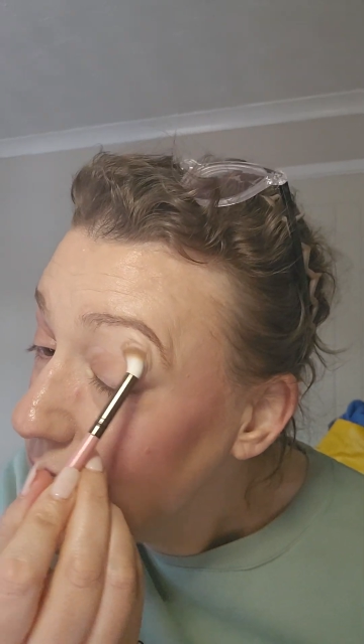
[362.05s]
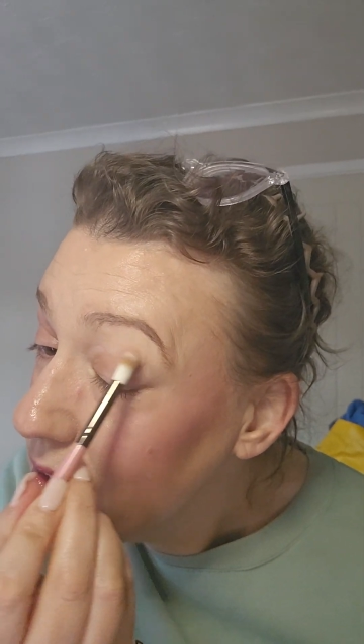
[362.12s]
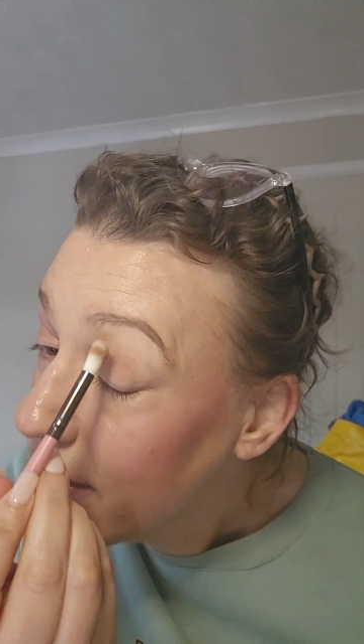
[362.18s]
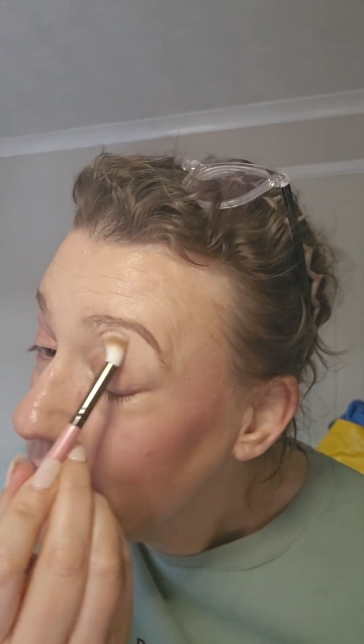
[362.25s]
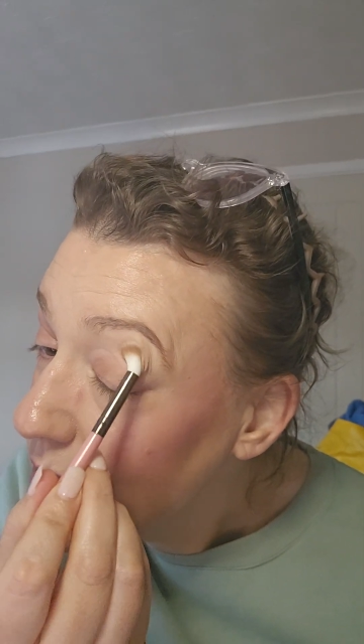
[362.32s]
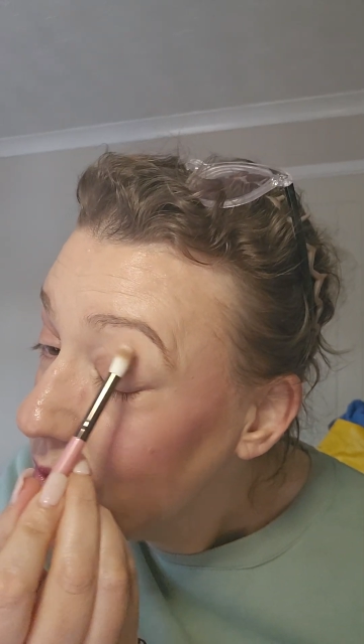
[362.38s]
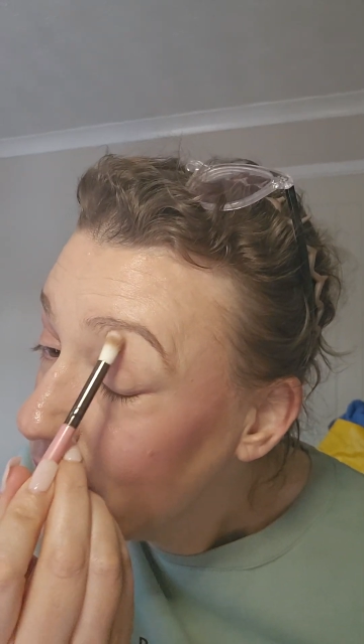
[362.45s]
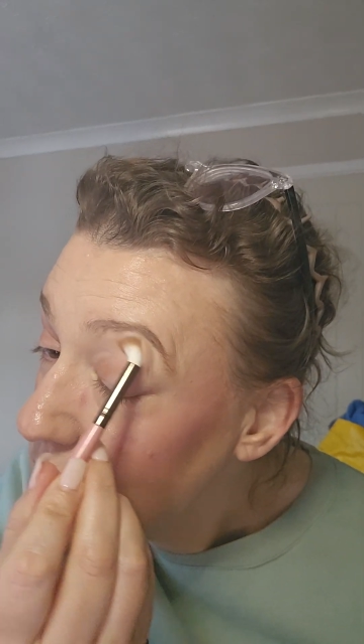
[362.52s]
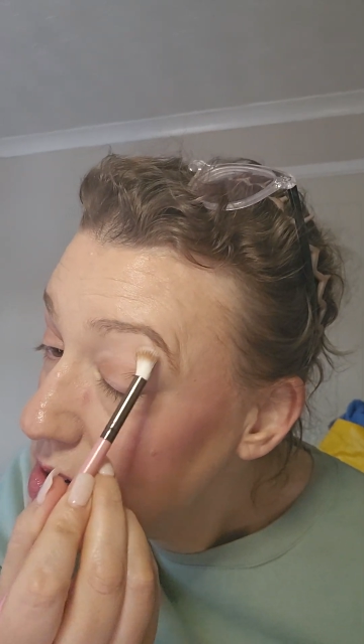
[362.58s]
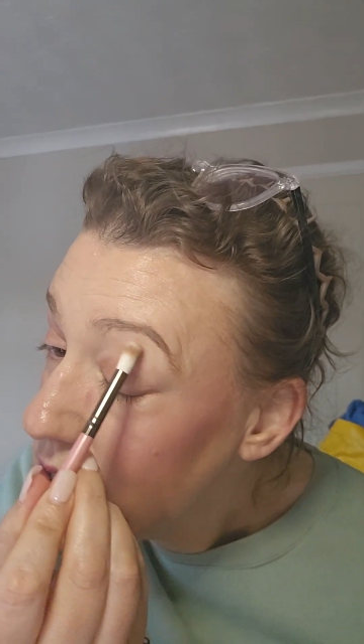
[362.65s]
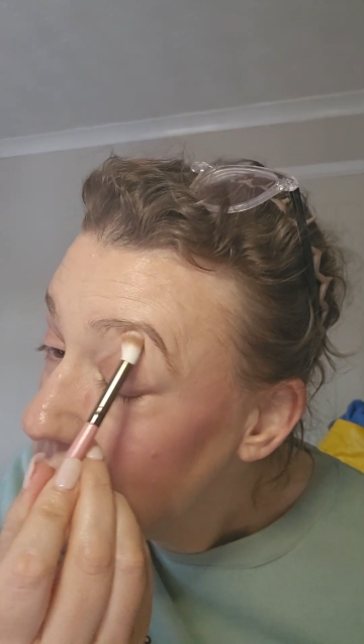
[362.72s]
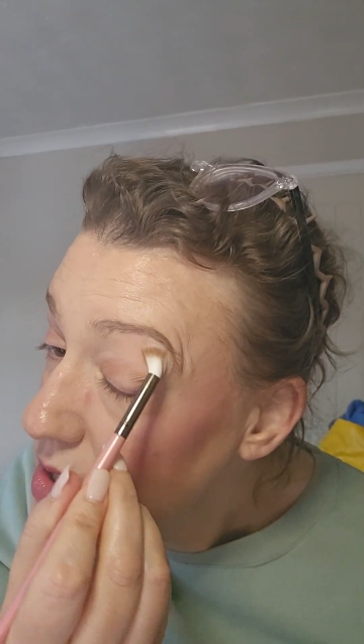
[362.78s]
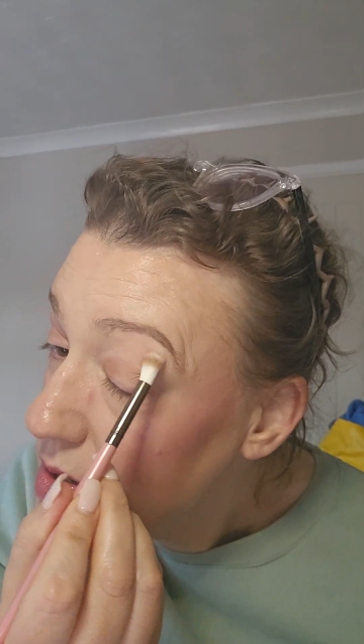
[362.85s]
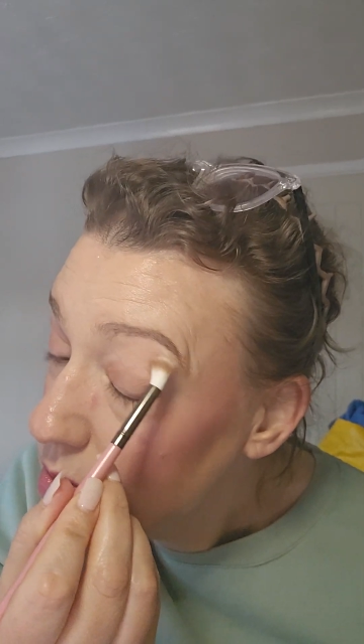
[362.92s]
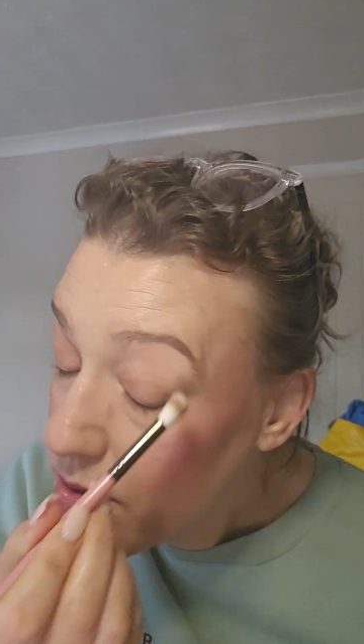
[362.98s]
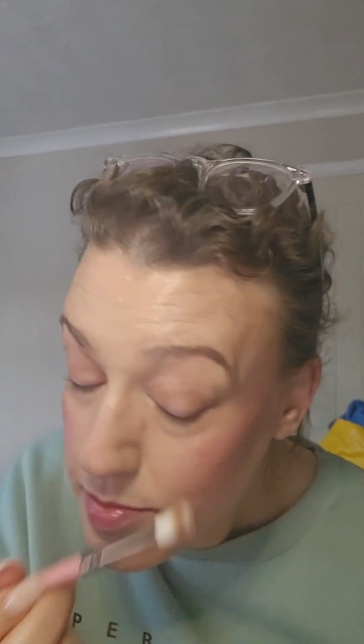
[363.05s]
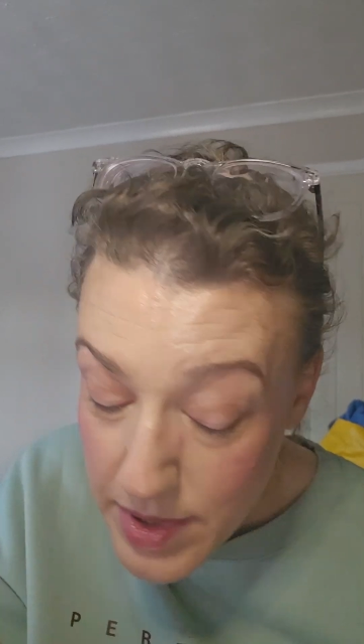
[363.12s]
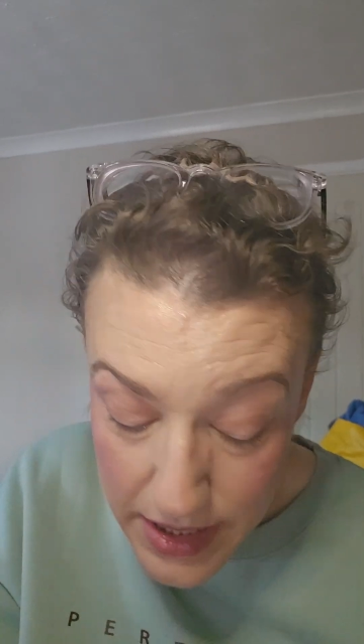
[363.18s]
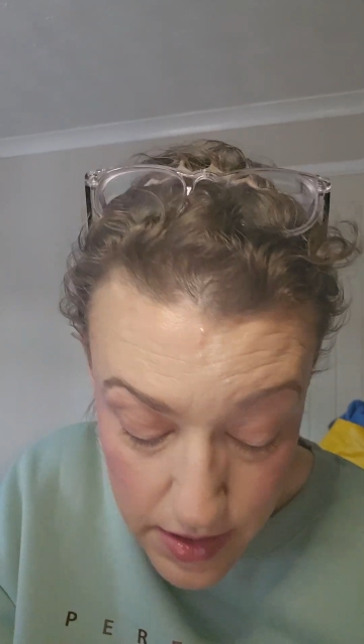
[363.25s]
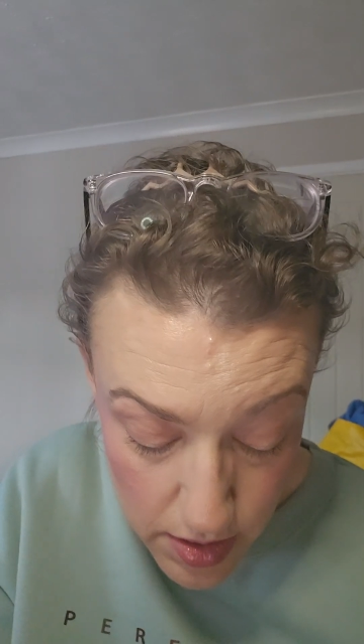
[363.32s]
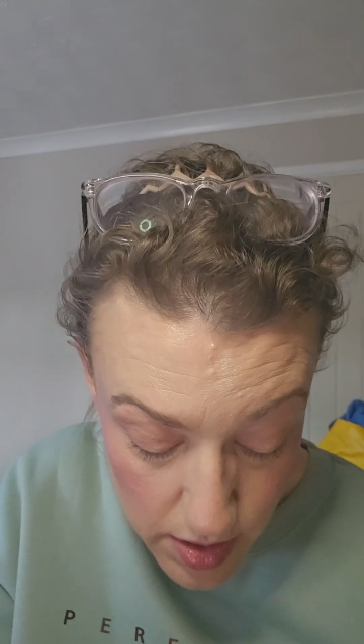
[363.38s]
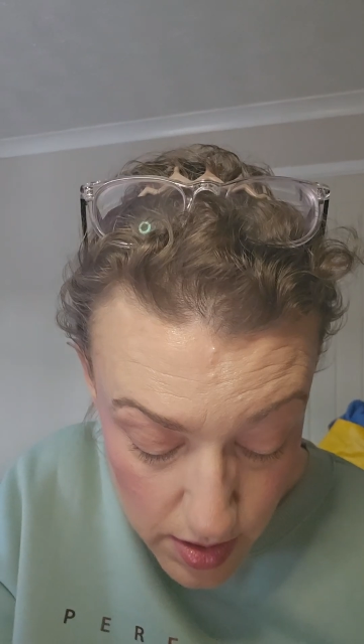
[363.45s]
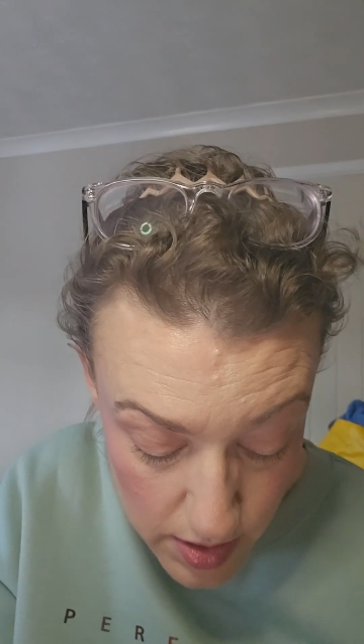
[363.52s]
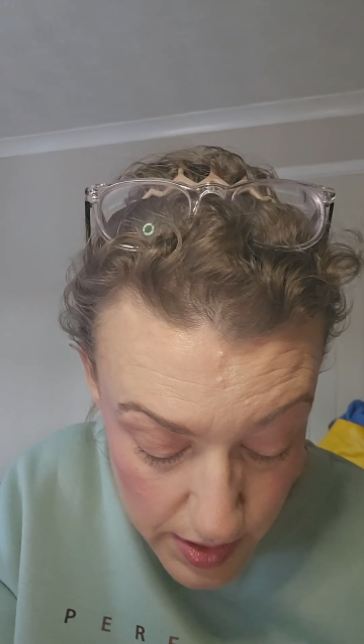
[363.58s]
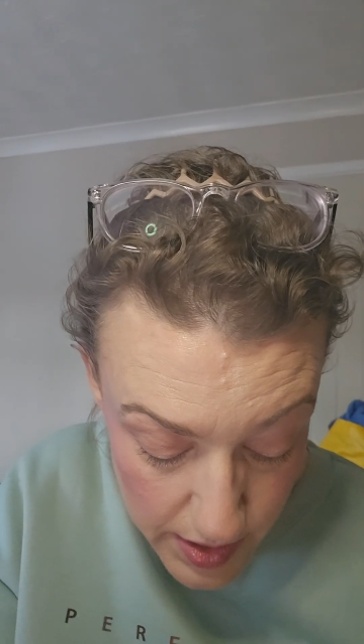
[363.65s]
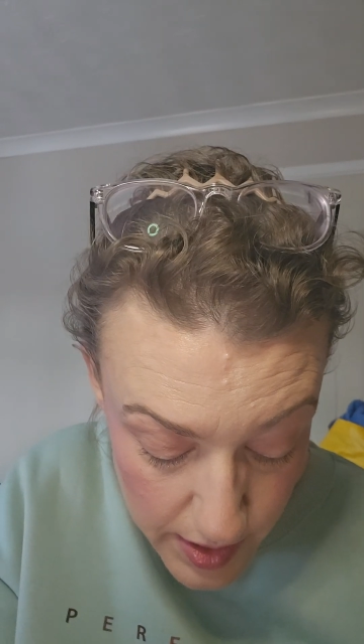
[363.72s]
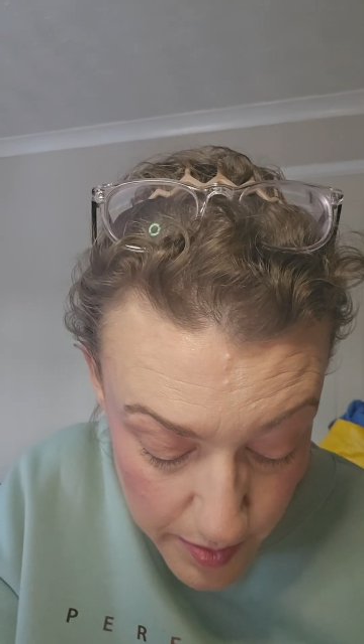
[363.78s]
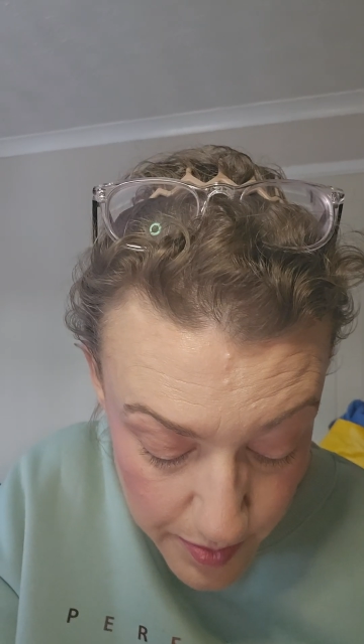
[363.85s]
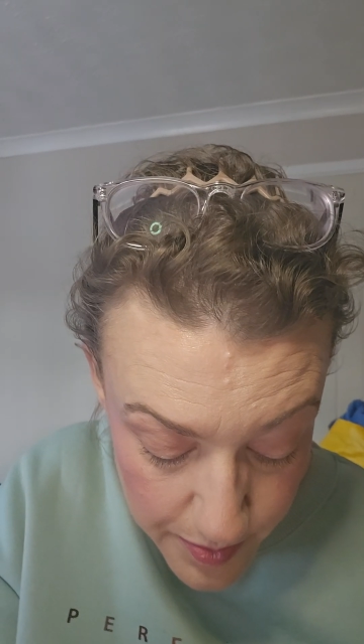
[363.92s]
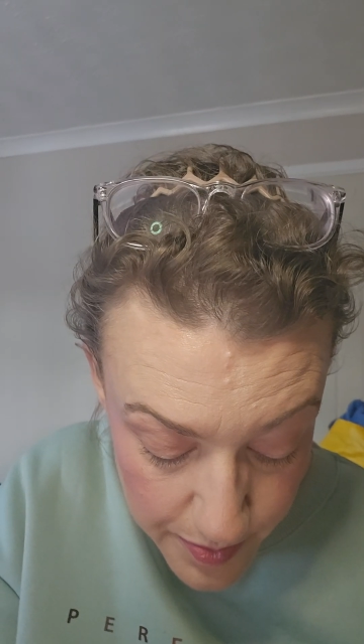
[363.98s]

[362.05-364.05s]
you know, as you do on a bank holiday.